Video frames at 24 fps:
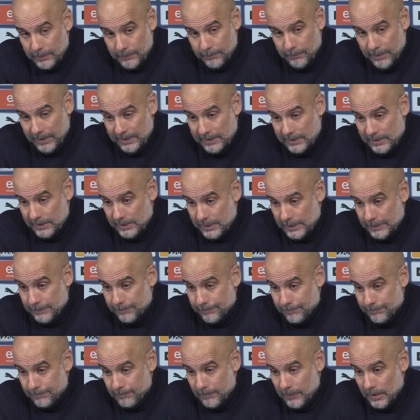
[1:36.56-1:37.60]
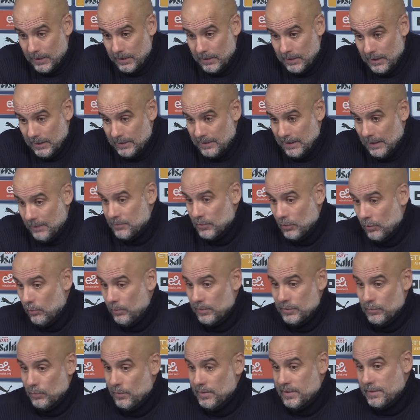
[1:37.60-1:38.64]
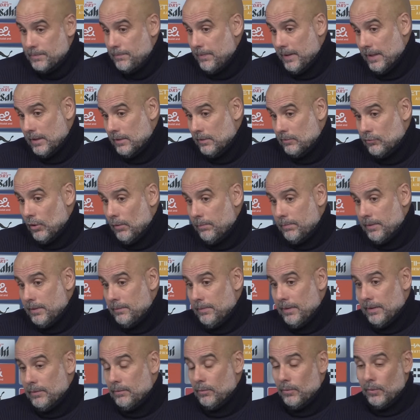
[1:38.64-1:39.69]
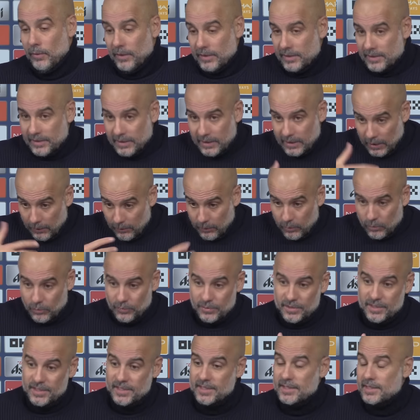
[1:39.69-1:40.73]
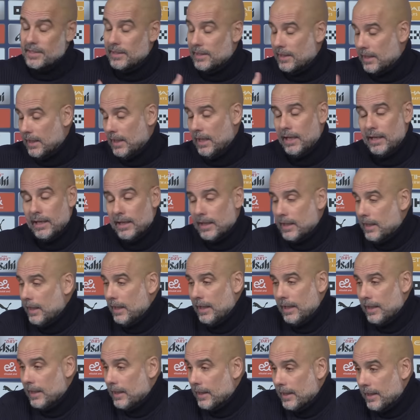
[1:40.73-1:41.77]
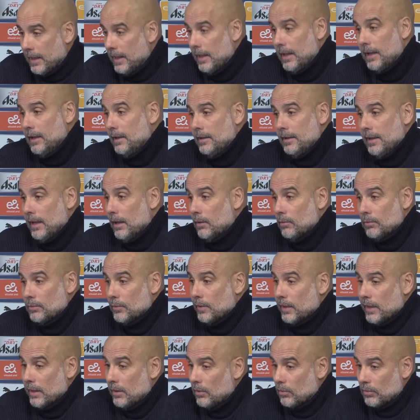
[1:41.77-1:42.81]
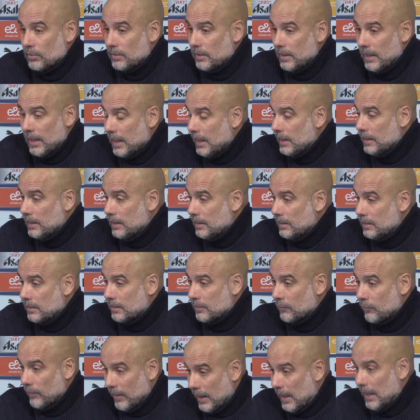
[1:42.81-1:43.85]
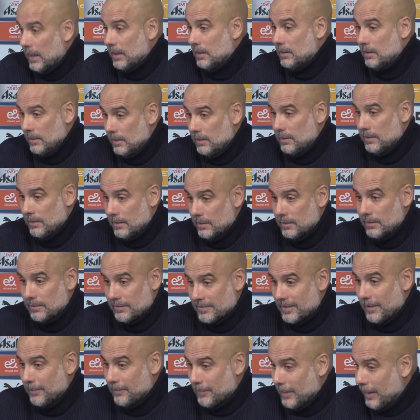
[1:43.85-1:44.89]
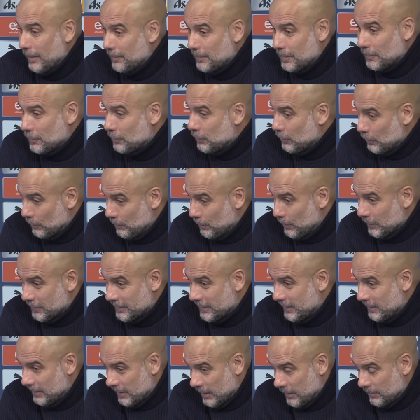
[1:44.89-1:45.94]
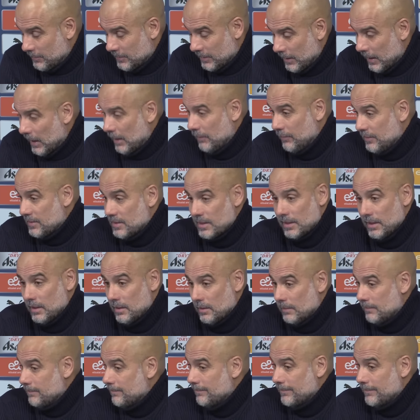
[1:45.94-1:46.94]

But in the times always we expect to drop it, but we are incredibly consistent again and again and again, and now we cannot deny that the reality that sometimes in football, sometimes in life is here.